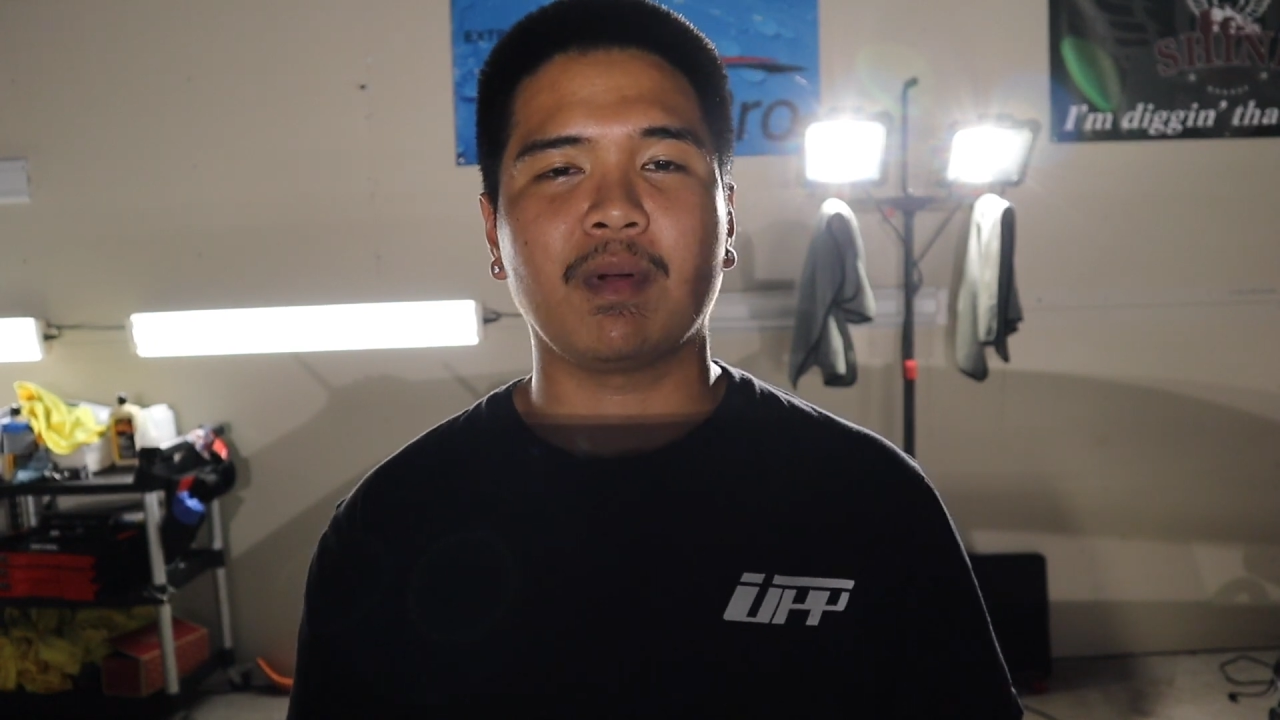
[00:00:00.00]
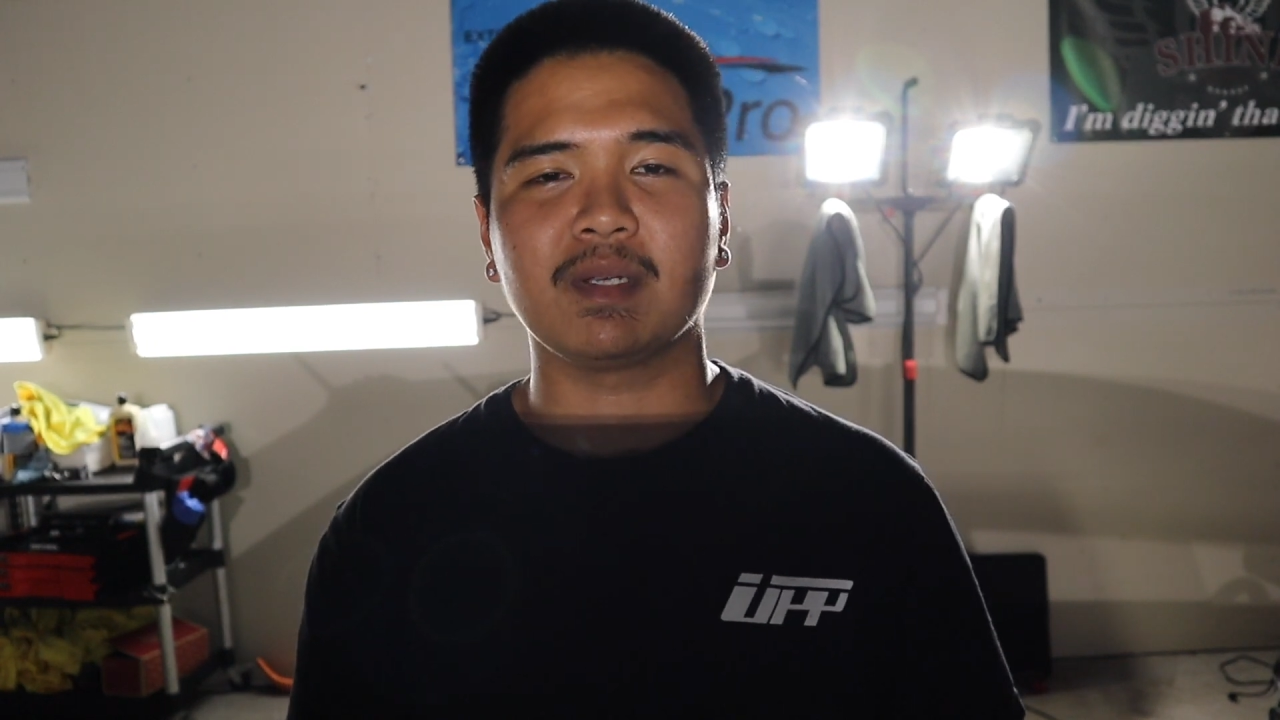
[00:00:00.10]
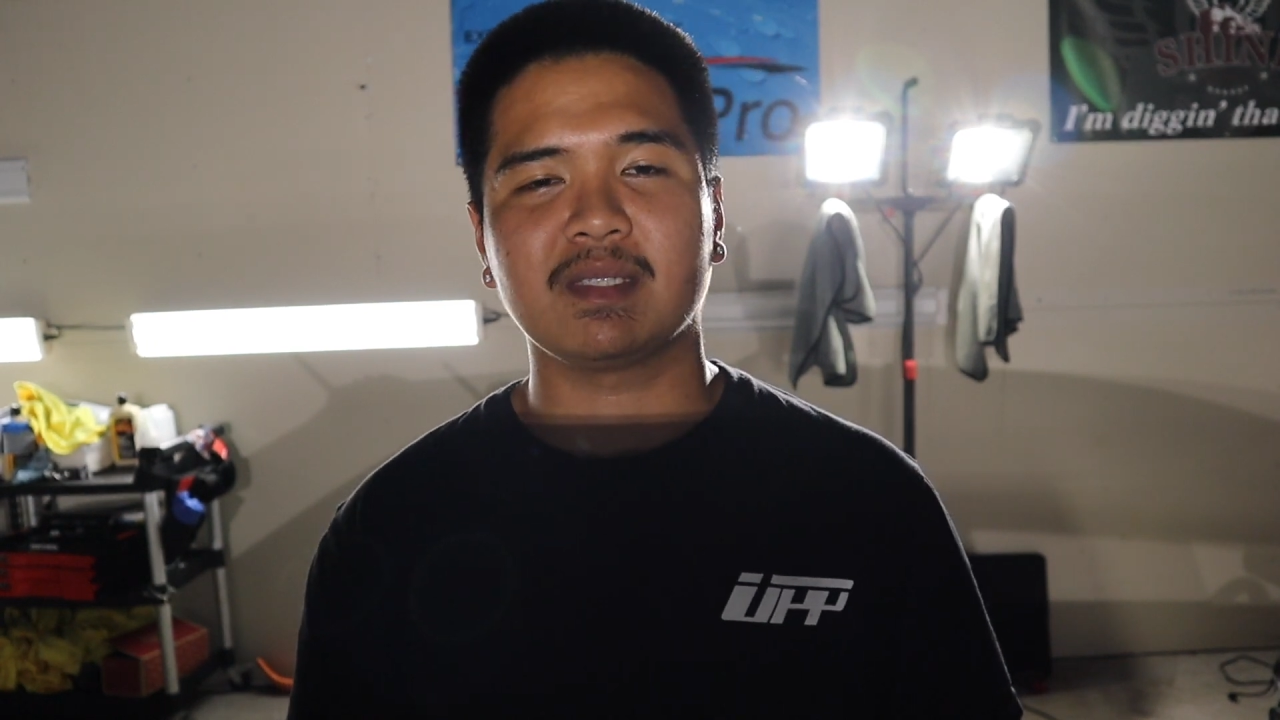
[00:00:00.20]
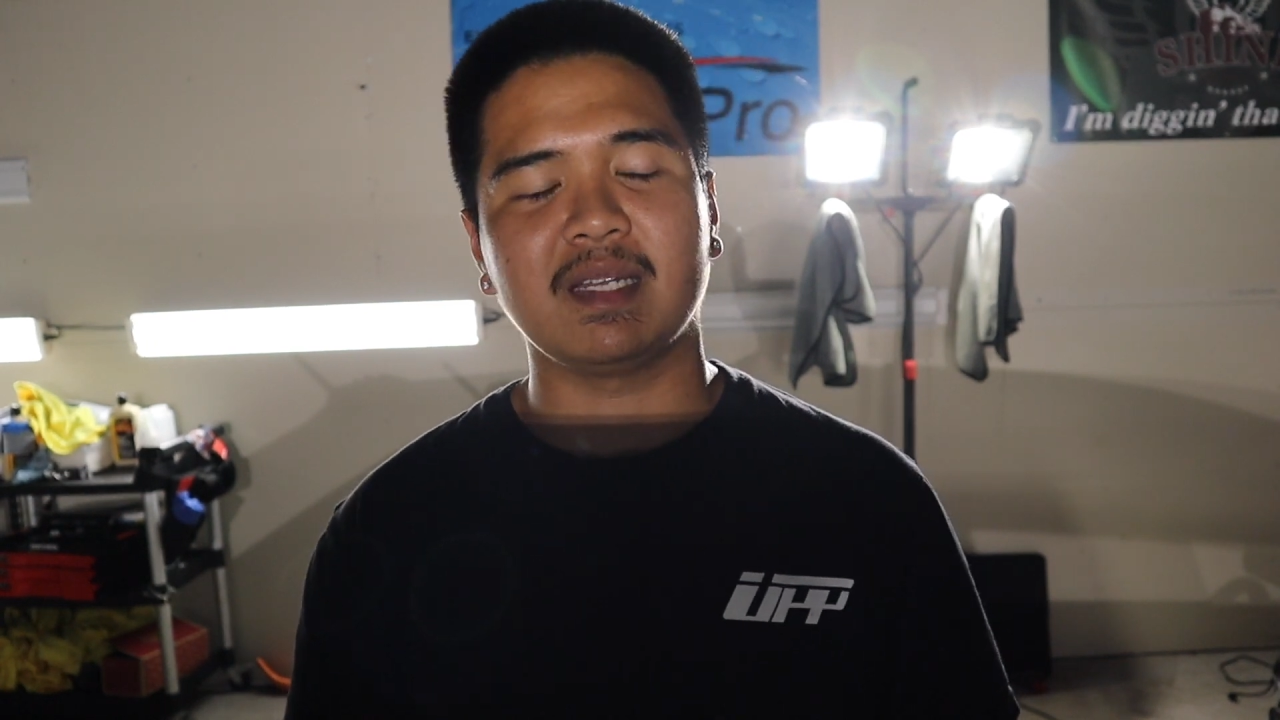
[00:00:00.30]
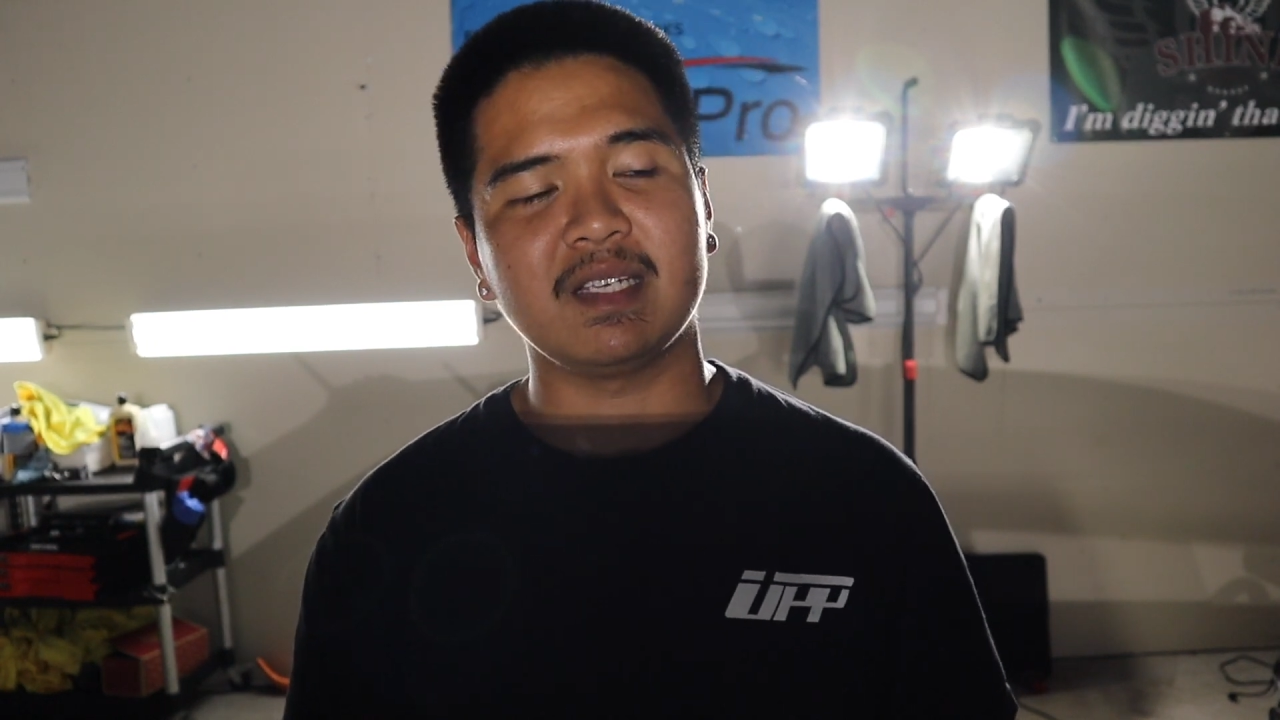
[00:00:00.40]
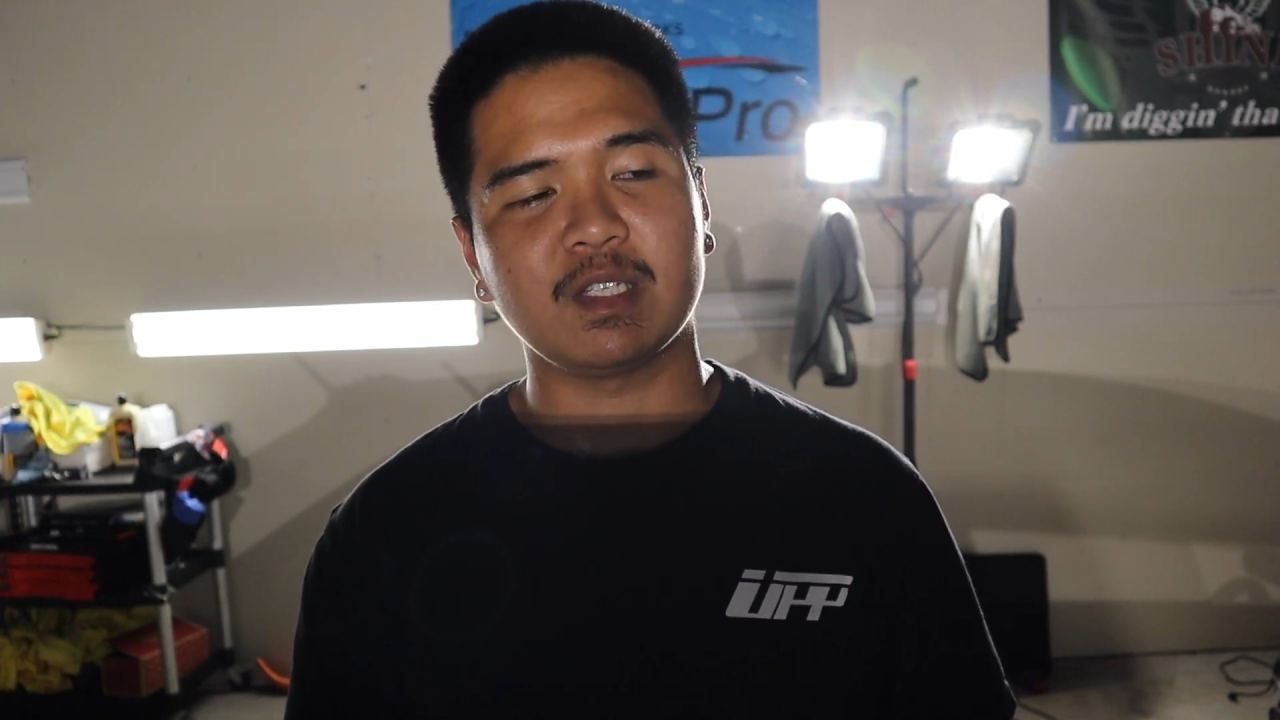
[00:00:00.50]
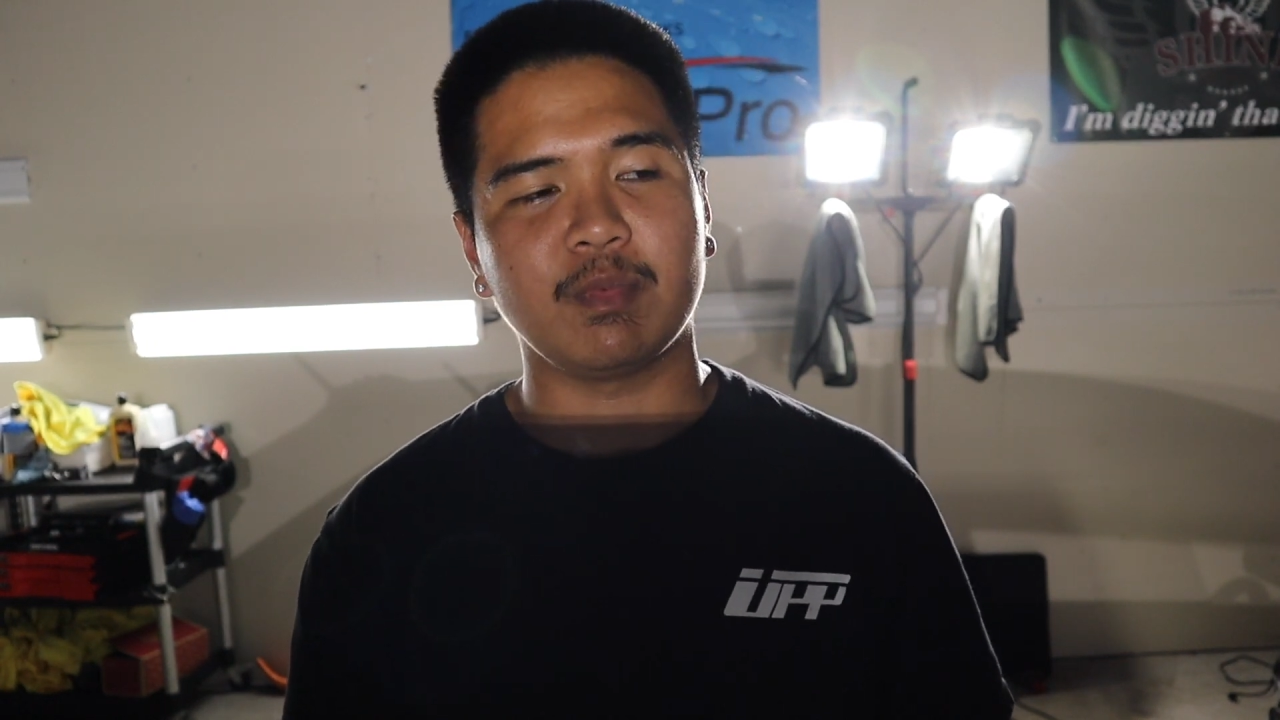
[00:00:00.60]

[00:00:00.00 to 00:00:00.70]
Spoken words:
parts that needs